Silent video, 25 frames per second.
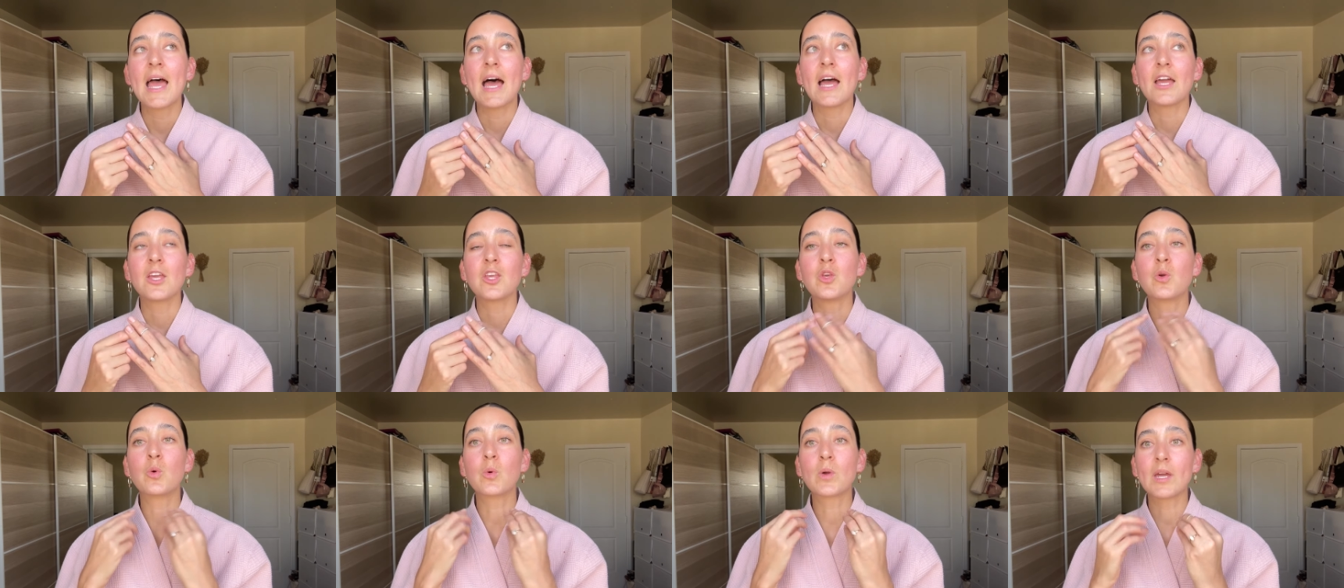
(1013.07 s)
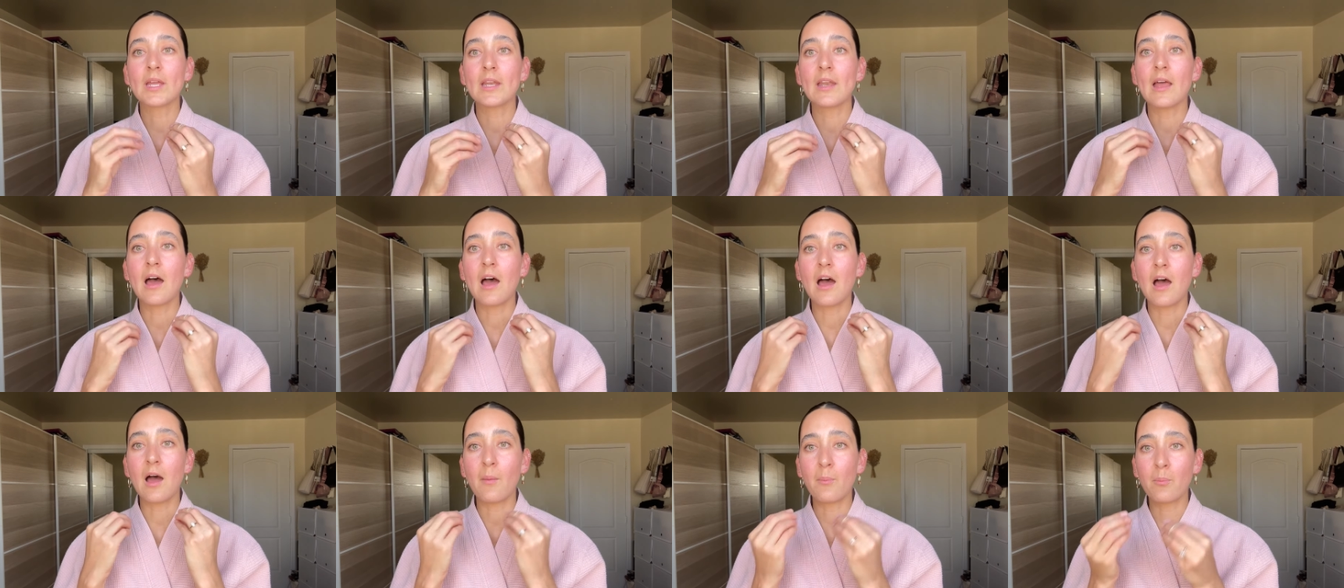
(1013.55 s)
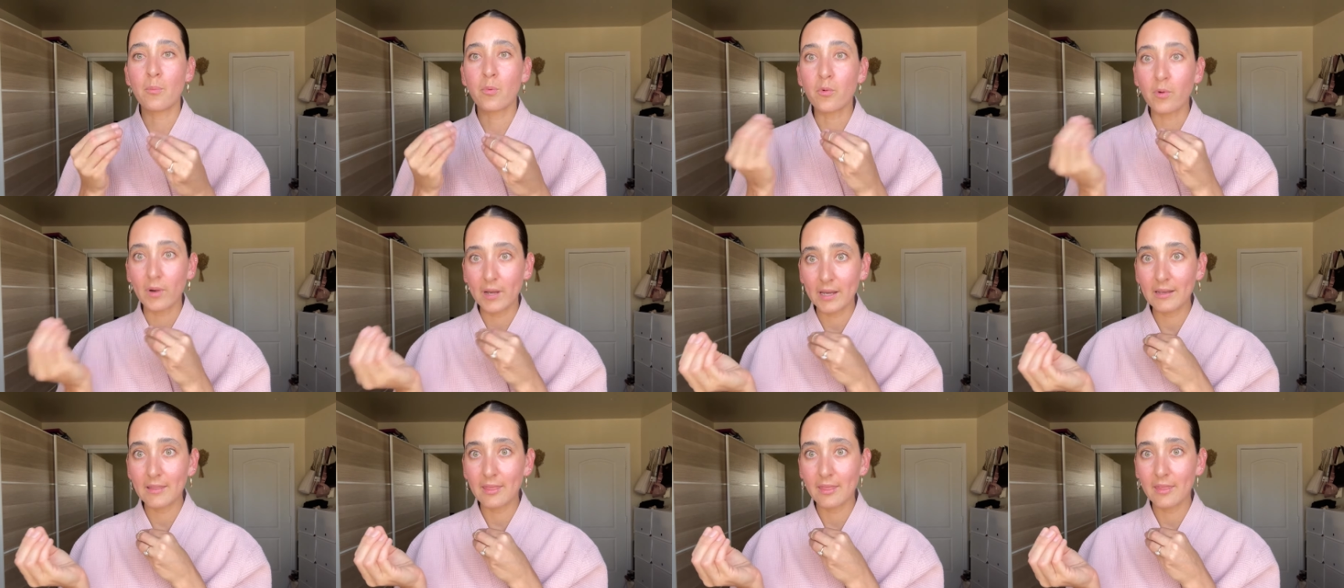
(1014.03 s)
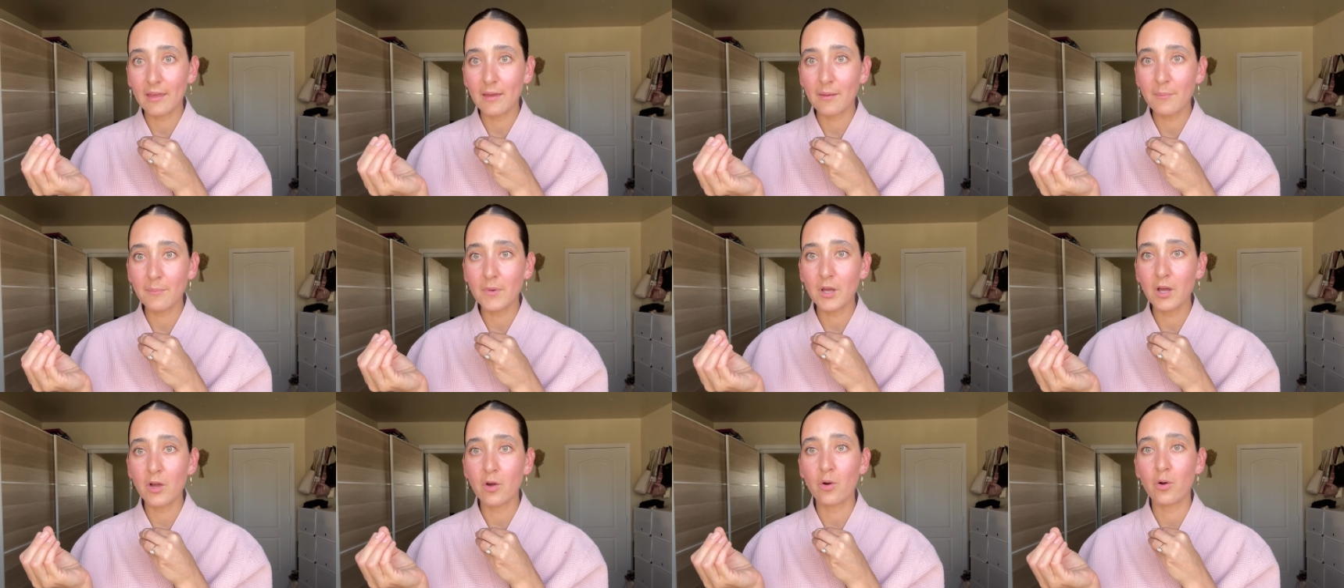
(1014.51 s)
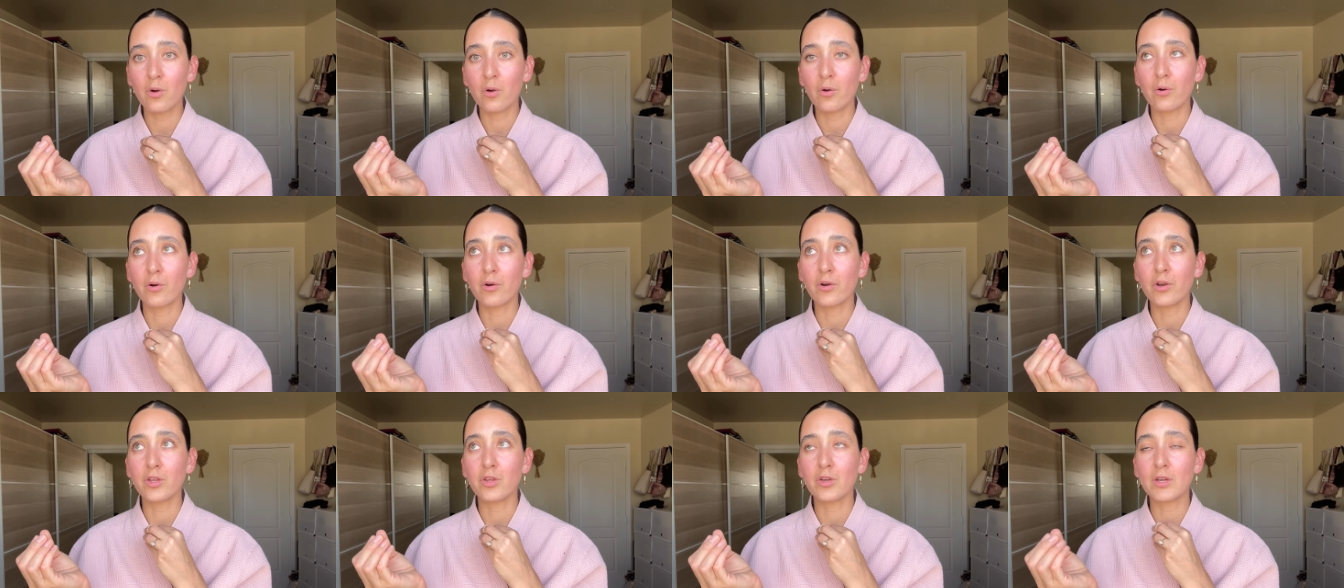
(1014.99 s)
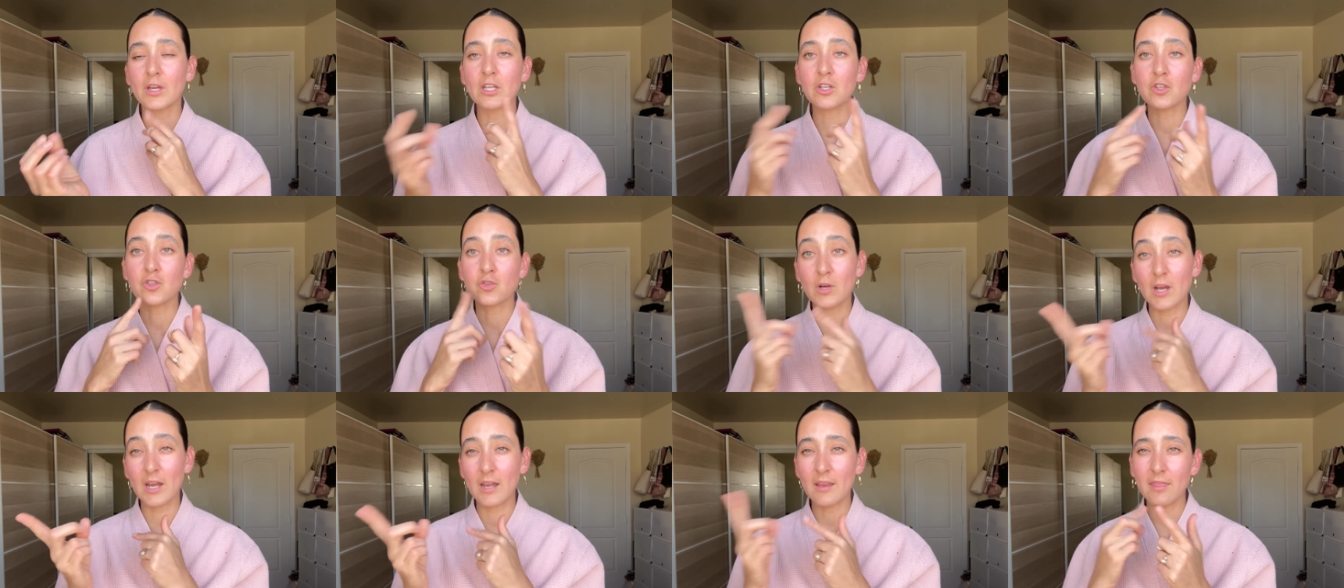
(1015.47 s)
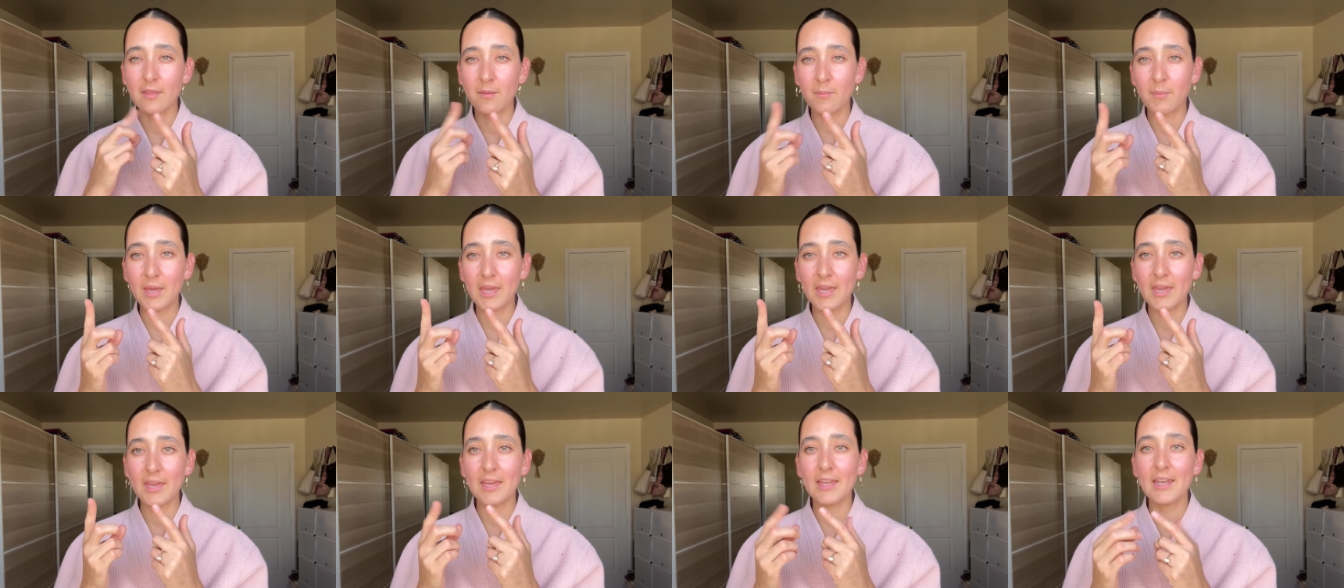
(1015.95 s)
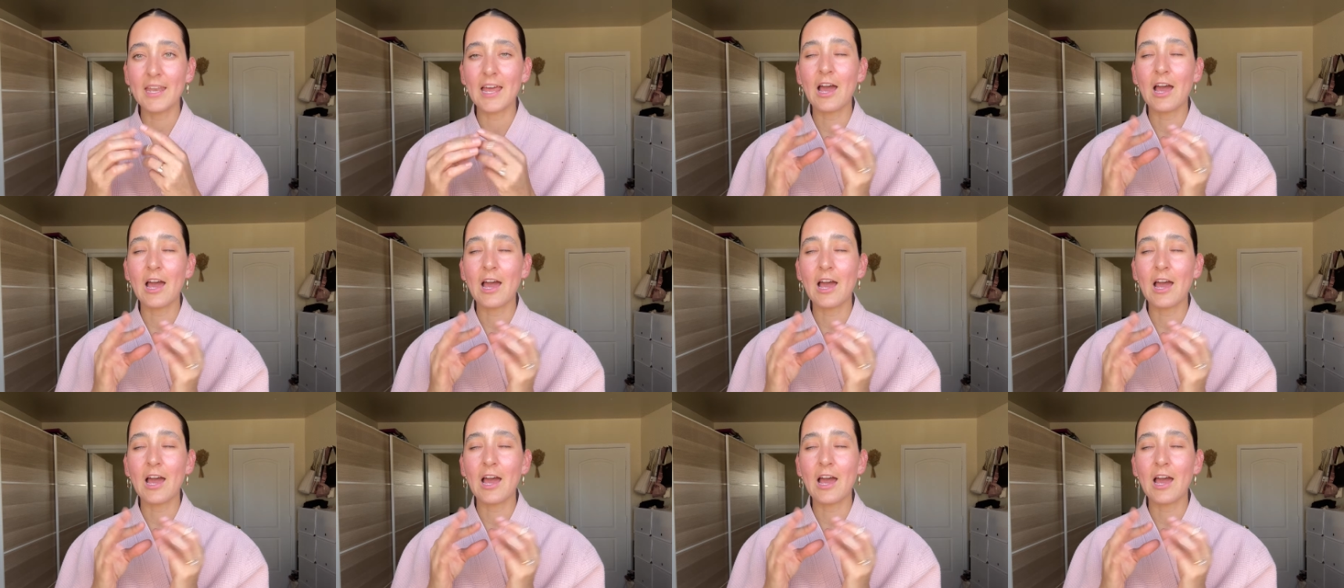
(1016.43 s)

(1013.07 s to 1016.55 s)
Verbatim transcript: you can upgrade them or you can trade them in.